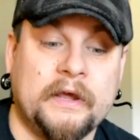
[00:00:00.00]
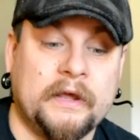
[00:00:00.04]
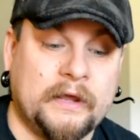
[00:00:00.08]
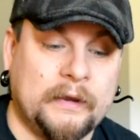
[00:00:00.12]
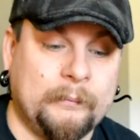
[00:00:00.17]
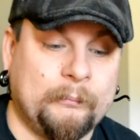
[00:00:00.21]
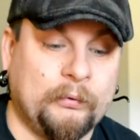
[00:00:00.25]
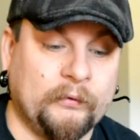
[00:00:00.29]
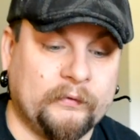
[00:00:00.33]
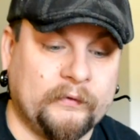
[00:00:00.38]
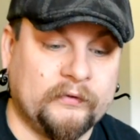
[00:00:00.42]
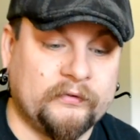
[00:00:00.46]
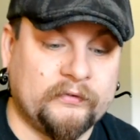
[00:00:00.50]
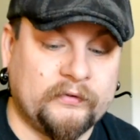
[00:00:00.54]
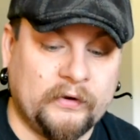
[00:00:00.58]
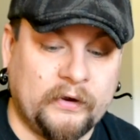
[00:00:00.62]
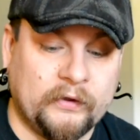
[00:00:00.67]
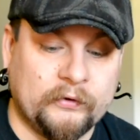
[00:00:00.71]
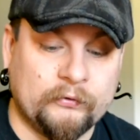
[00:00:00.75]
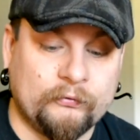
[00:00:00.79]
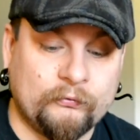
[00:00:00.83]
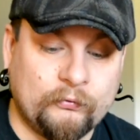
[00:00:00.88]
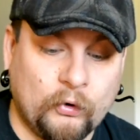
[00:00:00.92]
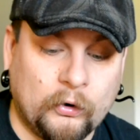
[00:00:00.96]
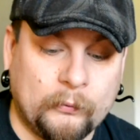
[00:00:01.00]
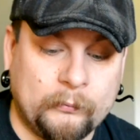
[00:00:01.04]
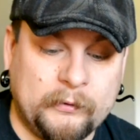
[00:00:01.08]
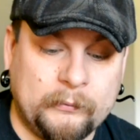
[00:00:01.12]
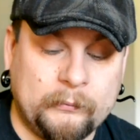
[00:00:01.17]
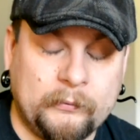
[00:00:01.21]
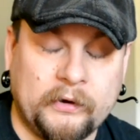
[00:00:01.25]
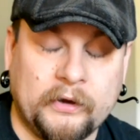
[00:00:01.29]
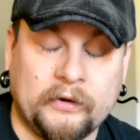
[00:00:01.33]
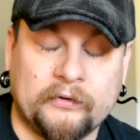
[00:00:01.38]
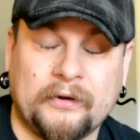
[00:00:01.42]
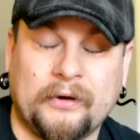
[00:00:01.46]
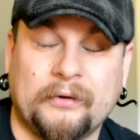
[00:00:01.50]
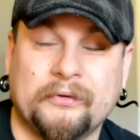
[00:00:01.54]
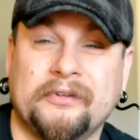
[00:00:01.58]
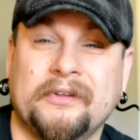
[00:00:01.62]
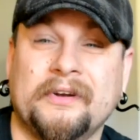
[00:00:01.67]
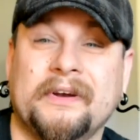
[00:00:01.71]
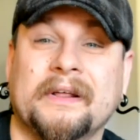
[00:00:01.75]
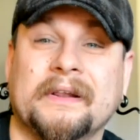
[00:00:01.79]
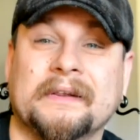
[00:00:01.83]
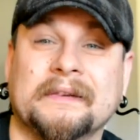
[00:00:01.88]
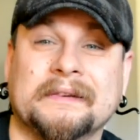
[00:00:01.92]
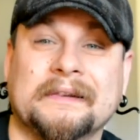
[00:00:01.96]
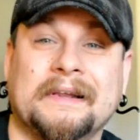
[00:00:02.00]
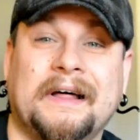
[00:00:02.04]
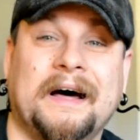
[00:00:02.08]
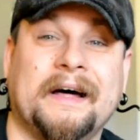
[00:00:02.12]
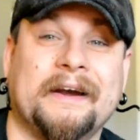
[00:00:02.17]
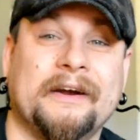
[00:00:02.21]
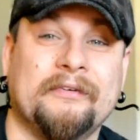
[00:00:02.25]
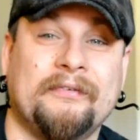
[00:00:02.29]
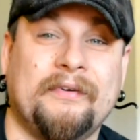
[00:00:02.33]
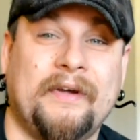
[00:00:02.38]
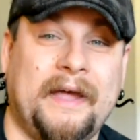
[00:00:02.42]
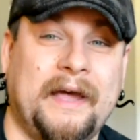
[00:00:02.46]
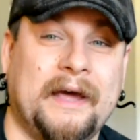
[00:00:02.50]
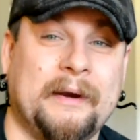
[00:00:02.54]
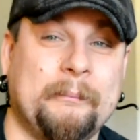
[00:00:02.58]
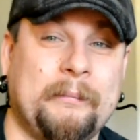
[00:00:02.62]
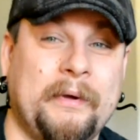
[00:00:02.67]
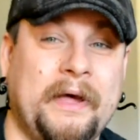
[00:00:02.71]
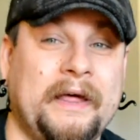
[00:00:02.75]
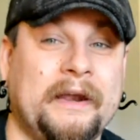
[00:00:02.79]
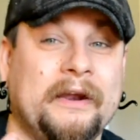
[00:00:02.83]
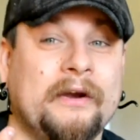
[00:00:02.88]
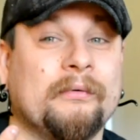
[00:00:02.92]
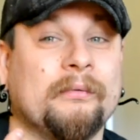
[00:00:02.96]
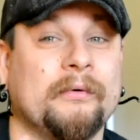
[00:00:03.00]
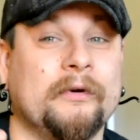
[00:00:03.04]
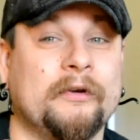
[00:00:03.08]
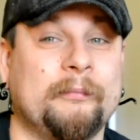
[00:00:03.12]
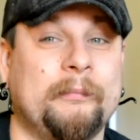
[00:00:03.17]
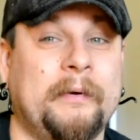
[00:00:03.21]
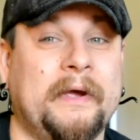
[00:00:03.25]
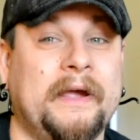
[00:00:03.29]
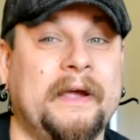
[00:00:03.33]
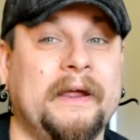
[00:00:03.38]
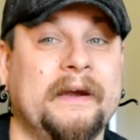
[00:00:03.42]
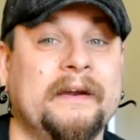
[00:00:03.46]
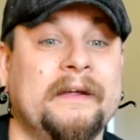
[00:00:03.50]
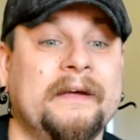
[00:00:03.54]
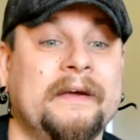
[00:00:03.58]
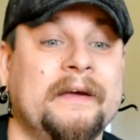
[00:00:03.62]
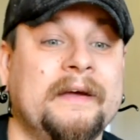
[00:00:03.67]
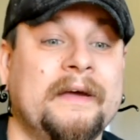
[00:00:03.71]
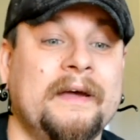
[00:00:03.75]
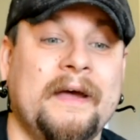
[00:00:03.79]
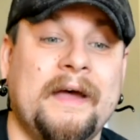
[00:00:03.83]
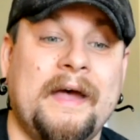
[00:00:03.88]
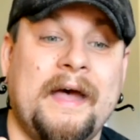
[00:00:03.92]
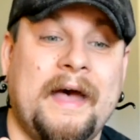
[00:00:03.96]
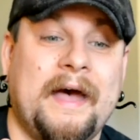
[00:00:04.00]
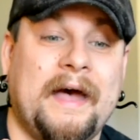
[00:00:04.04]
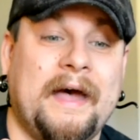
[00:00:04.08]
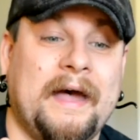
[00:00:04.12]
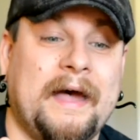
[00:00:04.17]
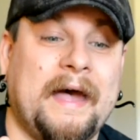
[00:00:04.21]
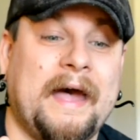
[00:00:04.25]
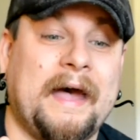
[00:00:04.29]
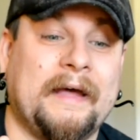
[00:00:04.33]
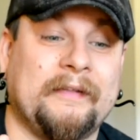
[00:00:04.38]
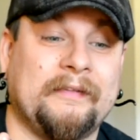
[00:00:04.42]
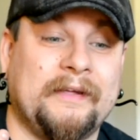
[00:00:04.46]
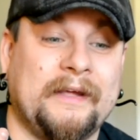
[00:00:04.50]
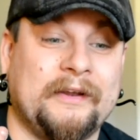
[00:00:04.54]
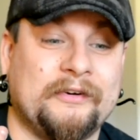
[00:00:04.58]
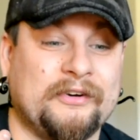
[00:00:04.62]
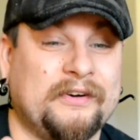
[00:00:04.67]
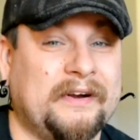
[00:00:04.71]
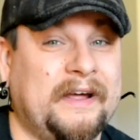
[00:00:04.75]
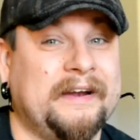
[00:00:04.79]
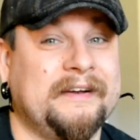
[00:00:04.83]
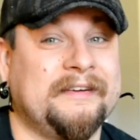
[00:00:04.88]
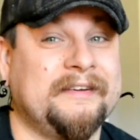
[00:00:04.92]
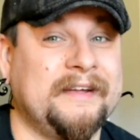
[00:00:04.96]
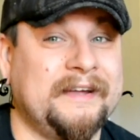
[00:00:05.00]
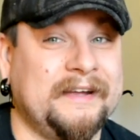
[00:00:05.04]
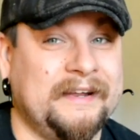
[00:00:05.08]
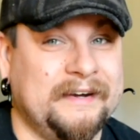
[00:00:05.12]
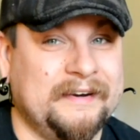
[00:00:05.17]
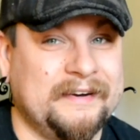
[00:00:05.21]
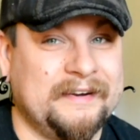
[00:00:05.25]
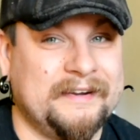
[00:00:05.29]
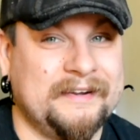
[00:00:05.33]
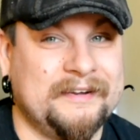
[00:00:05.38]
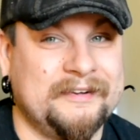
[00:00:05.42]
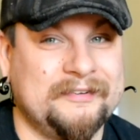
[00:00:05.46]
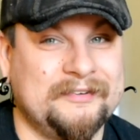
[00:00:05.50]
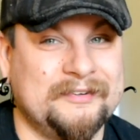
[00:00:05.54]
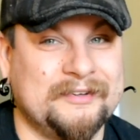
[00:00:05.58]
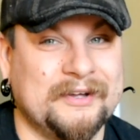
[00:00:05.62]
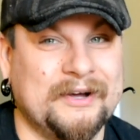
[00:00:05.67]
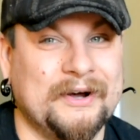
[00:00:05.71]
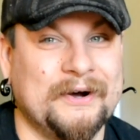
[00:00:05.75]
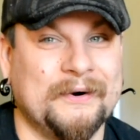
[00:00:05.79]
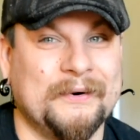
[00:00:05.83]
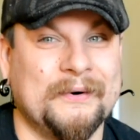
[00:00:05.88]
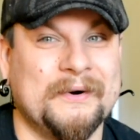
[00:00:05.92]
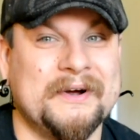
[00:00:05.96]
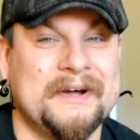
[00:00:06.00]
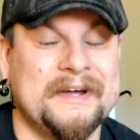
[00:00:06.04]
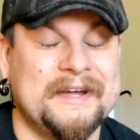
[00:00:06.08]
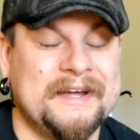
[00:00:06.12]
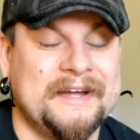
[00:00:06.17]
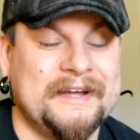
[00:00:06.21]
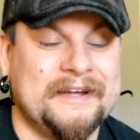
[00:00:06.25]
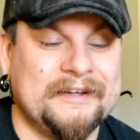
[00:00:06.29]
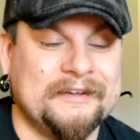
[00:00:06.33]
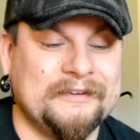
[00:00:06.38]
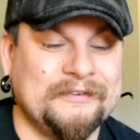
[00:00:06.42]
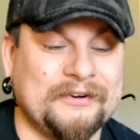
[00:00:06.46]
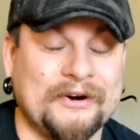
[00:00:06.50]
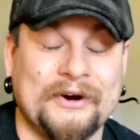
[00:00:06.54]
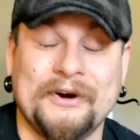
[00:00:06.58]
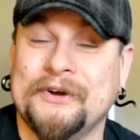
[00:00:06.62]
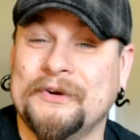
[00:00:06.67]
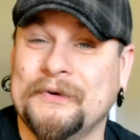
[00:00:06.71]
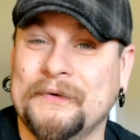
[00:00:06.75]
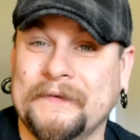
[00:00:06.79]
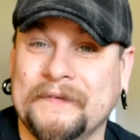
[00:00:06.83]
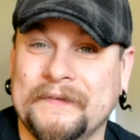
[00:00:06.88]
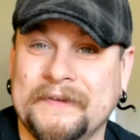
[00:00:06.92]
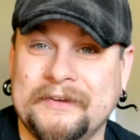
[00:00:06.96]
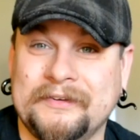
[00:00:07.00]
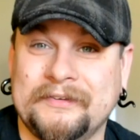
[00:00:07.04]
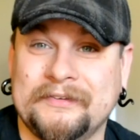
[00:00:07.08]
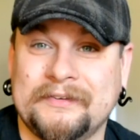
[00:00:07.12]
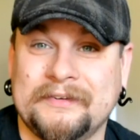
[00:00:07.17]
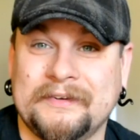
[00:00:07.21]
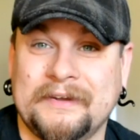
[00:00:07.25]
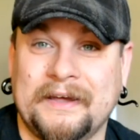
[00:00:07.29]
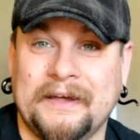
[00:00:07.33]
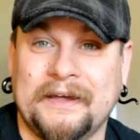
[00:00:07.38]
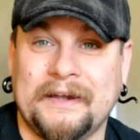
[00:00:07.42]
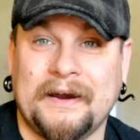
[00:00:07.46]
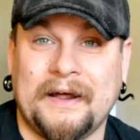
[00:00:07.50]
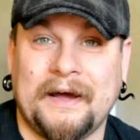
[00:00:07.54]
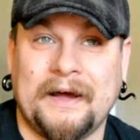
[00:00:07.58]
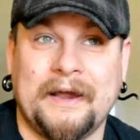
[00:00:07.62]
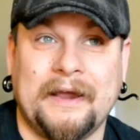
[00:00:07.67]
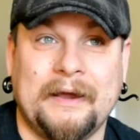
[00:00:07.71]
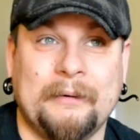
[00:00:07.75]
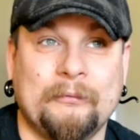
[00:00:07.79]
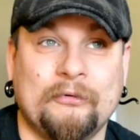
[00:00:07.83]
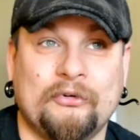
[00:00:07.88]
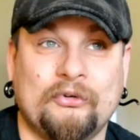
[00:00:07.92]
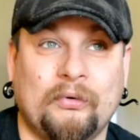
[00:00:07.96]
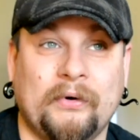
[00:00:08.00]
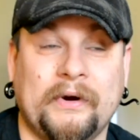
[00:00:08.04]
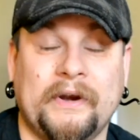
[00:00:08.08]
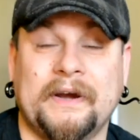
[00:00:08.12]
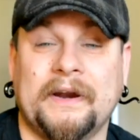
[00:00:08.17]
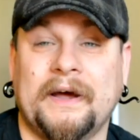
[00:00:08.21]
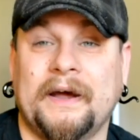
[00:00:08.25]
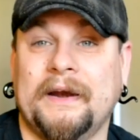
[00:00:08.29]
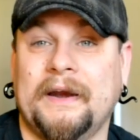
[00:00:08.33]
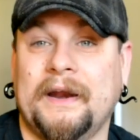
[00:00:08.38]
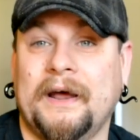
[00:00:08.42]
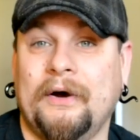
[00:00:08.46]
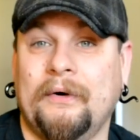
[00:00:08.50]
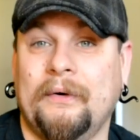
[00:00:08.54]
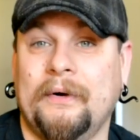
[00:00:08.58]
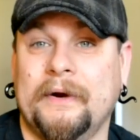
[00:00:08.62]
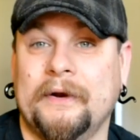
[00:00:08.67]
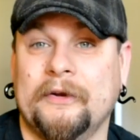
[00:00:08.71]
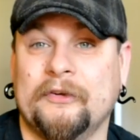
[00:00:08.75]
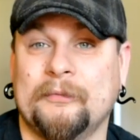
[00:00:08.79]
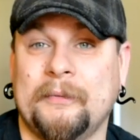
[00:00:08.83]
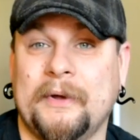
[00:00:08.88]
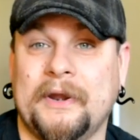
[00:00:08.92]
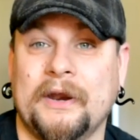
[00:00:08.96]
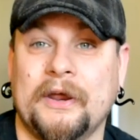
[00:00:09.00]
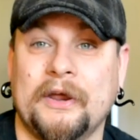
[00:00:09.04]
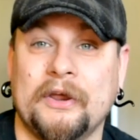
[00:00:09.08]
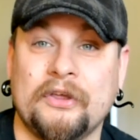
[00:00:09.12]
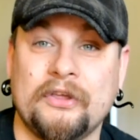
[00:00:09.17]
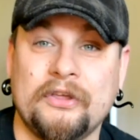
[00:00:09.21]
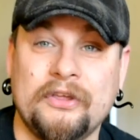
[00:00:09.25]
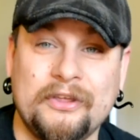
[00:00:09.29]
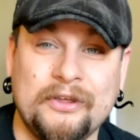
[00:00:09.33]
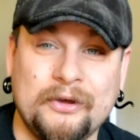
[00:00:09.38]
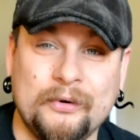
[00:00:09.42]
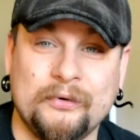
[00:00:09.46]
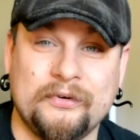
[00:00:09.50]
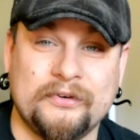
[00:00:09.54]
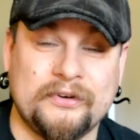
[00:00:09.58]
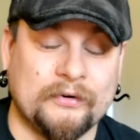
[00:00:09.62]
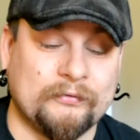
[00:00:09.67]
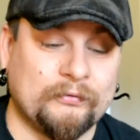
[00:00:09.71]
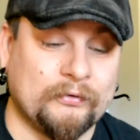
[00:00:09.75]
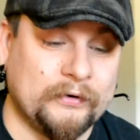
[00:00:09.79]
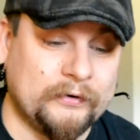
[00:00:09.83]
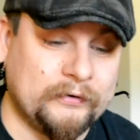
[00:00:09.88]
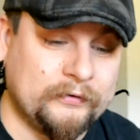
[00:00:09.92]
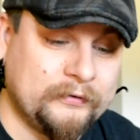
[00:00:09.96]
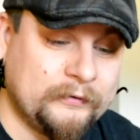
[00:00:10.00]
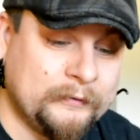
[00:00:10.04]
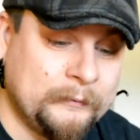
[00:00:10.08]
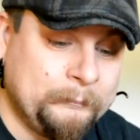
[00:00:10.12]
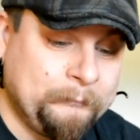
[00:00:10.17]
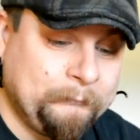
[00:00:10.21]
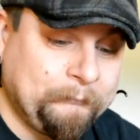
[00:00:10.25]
He put this together for me because I was getting a lot of hand pain and wrist pain at the age of 19. So started doing this, and I am 29 now, and it has made a huge difference.